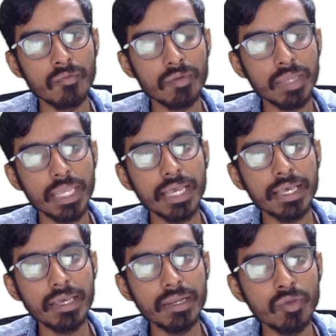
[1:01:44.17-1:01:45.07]

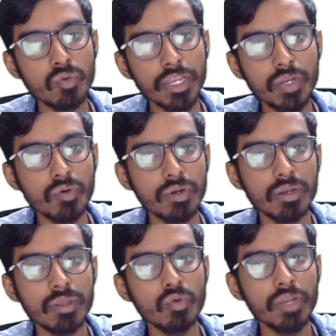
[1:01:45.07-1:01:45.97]
here you need
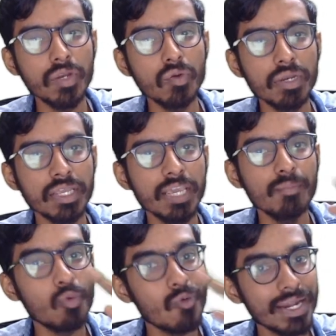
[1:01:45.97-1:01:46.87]
to
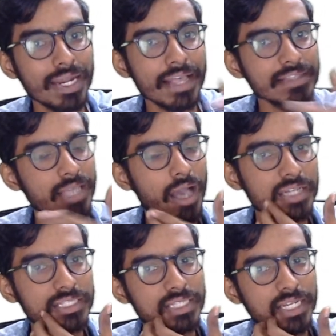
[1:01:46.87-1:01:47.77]
keep one as
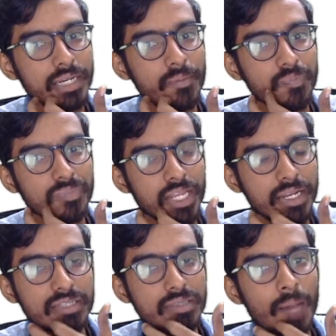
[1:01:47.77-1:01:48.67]
constant, that
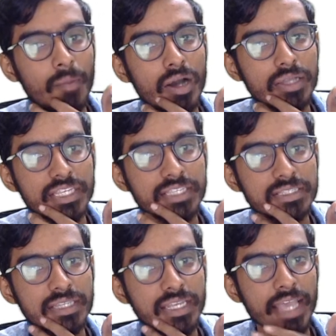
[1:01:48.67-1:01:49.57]
is among these
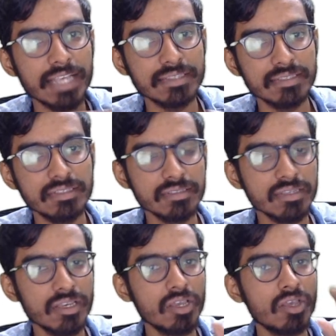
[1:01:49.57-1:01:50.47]
three axes
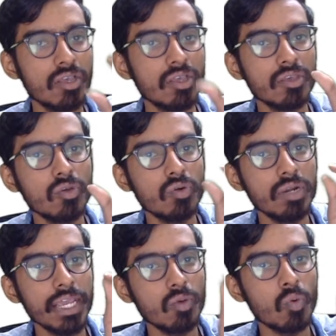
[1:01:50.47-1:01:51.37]
you
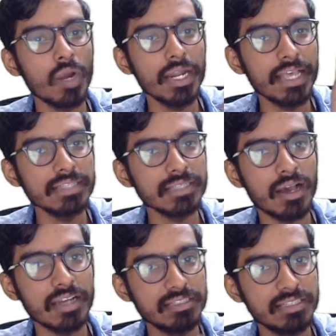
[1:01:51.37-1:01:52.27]
take one as
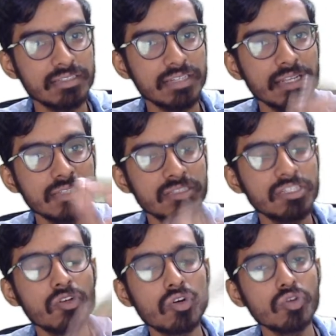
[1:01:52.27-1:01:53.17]
constants, that is
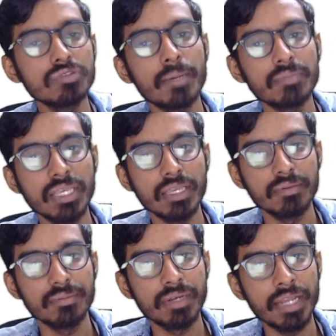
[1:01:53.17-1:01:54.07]
0 to something,
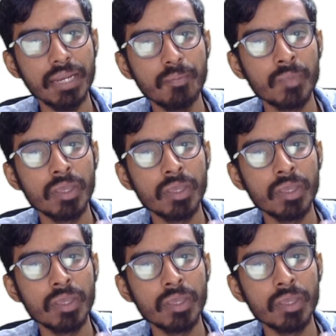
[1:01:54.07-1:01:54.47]
right?